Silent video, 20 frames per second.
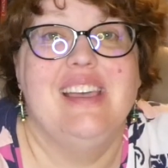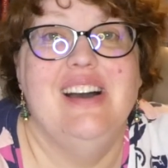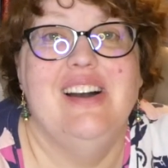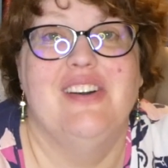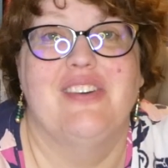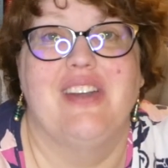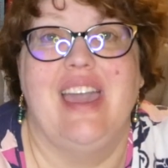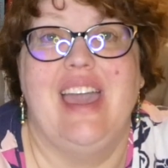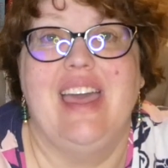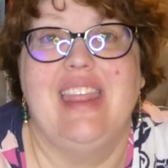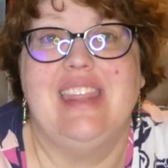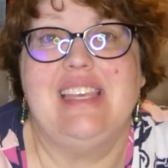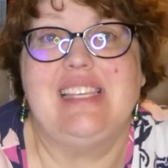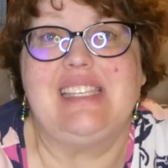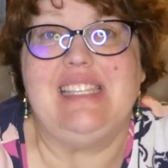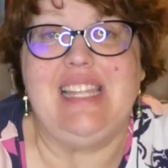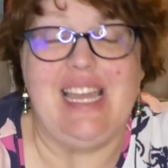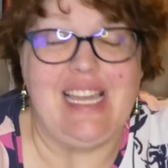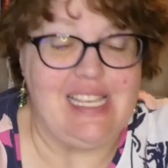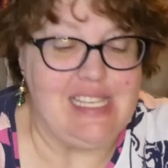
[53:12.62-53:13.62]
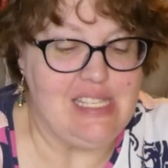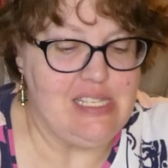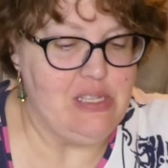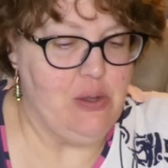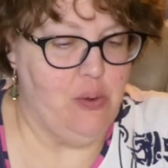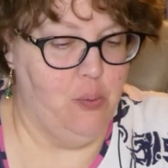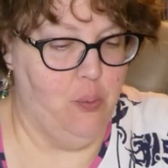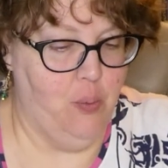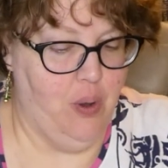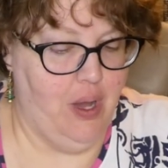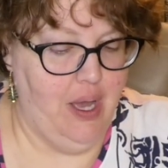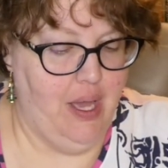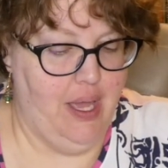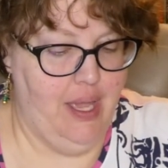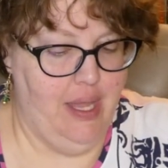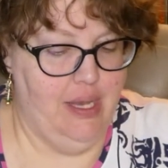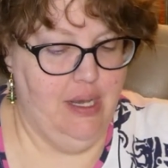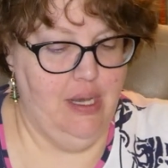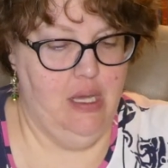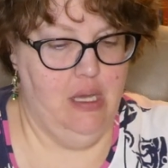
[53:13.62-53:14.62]
Okay, and this next
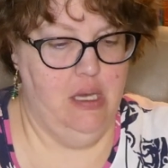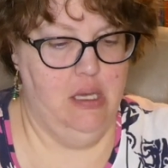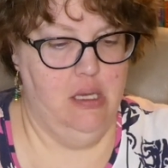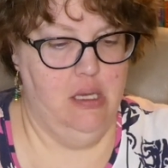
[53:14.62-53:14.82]
one,